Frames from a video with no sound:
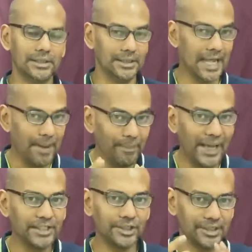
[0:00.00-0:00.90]

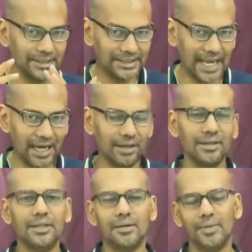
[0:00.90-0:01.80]
damaged cell.
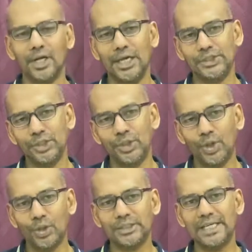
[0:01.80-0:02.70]
Because as you
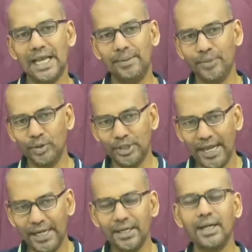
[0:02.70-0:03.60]
know, cell
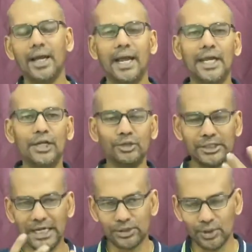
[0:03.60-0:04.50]
mutate and new
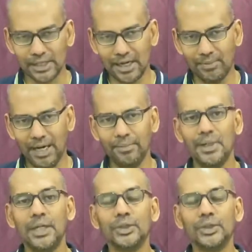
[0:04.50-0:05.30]
cells will come up.